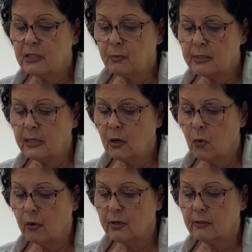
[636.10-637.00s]
was in
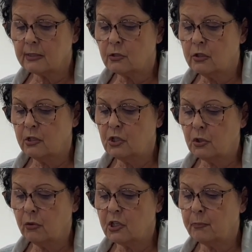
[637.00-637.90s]
accordance to the
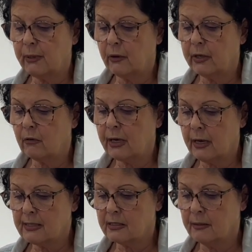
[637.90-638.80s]
Jewish burial
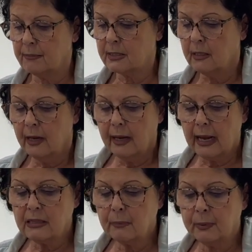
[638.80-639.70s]
customs.
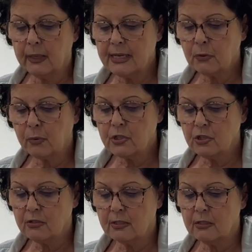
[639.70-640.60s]
At the place where
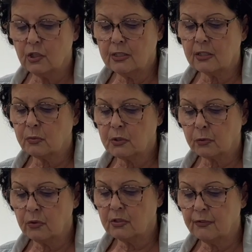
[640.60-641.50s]
Jesus was
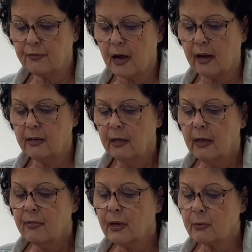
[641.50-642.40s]
crucified,
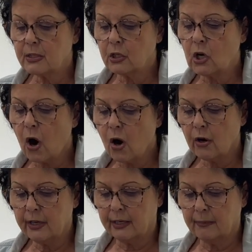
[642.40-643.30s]
there was a
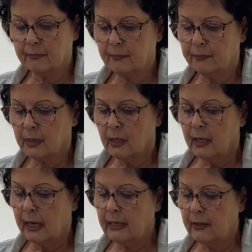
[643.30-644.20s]
garden,
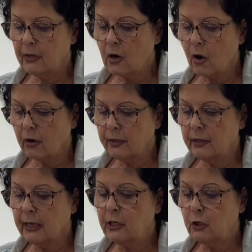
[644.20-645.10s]
and in the
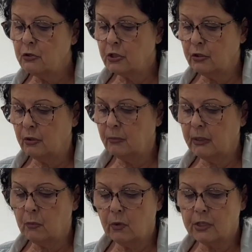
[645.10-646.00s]
garden, a new tomb
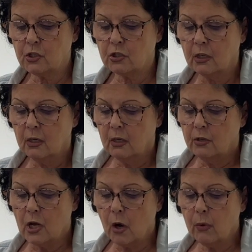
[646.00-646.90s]
in which
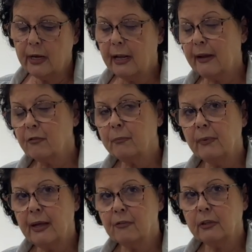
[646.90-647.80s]
no one had
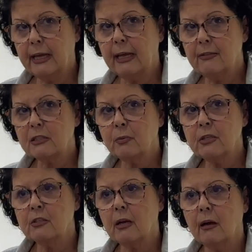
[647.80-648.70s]
ever laid. This
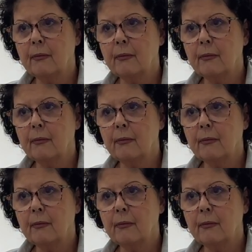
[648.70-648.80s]
was